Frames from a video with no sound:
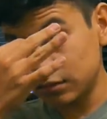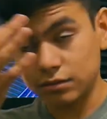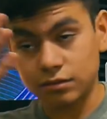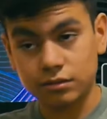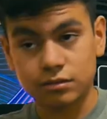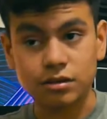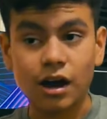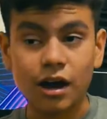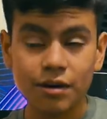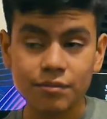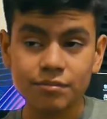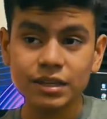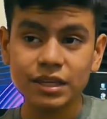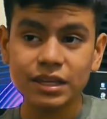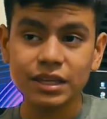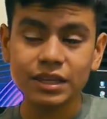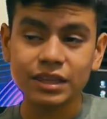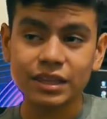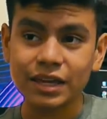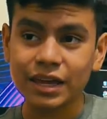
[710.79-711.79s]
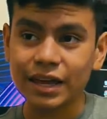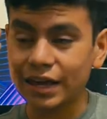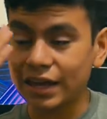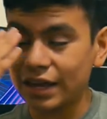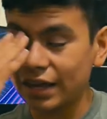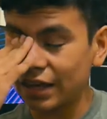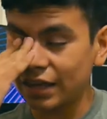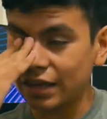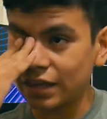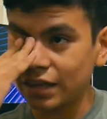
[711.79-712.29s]
taught me
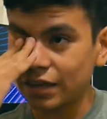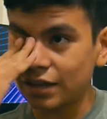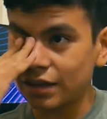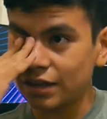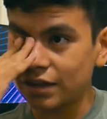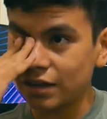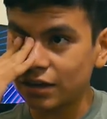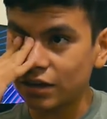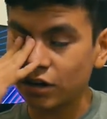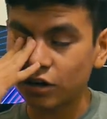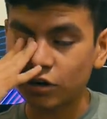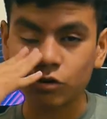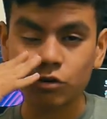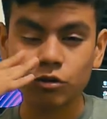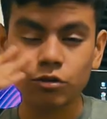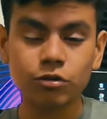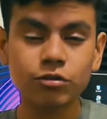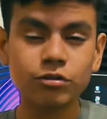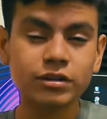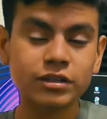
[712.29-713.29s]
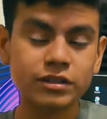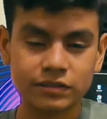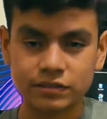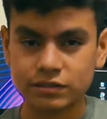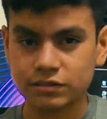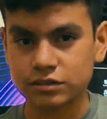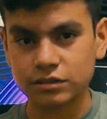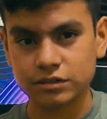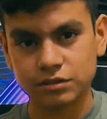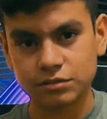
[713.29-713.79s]
that a crew
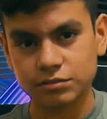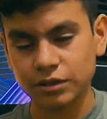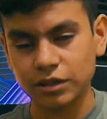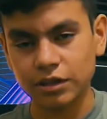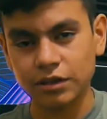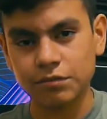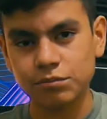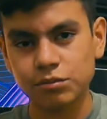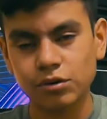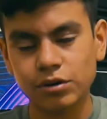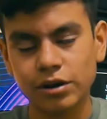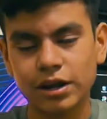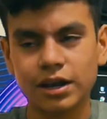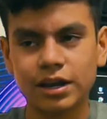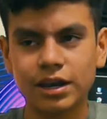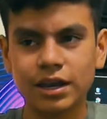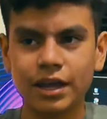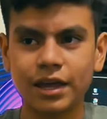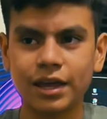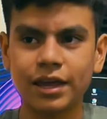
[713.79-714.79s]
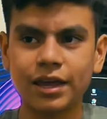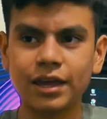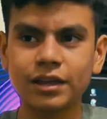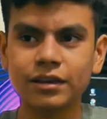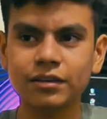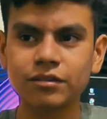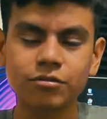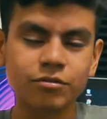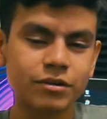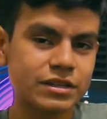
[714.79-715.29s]
is just really important.
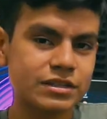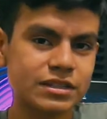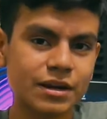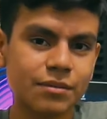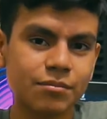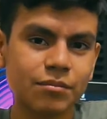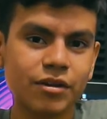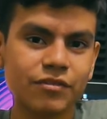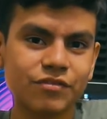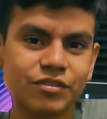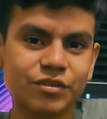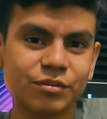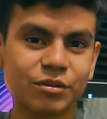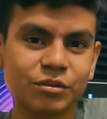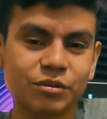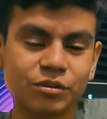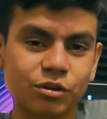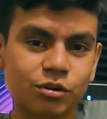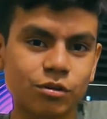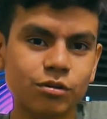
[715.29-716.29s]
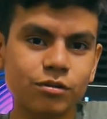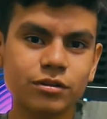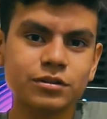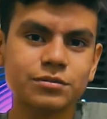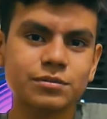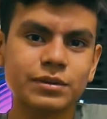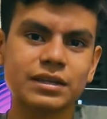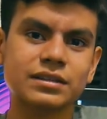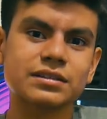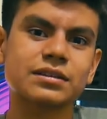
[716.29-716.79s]
And the reason I'm not filming with the crew is
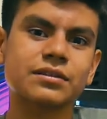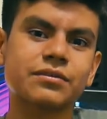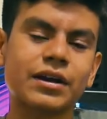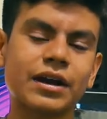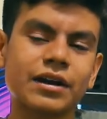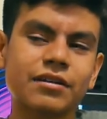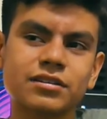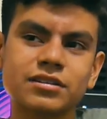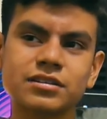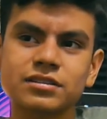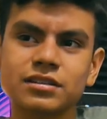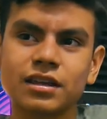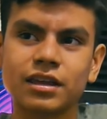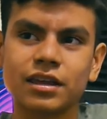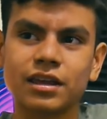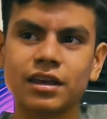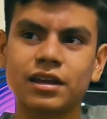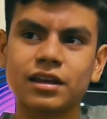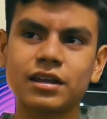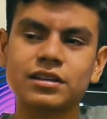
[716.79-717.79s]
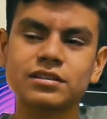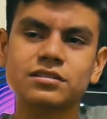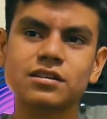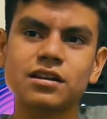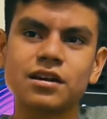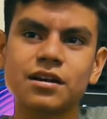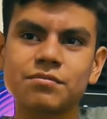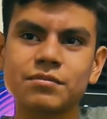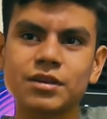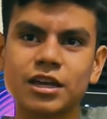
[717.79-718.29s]
because of the virus, and it's
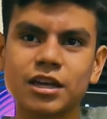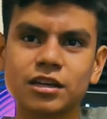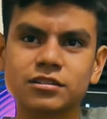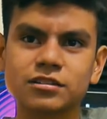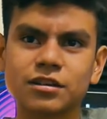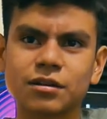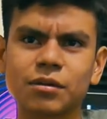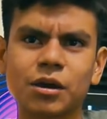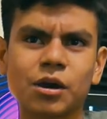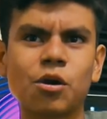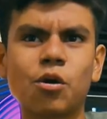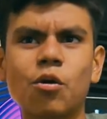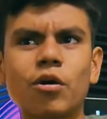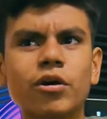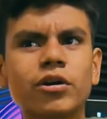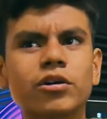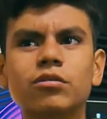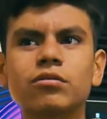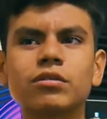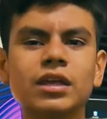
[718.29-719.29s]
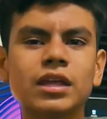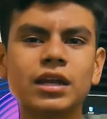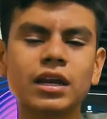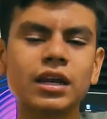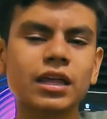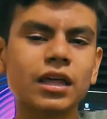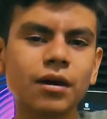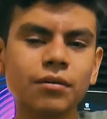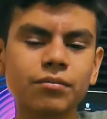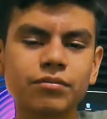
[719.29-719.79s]
not because I'm like, oh, I don't need
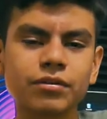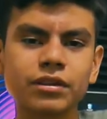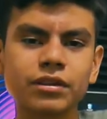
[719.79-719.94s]
any help for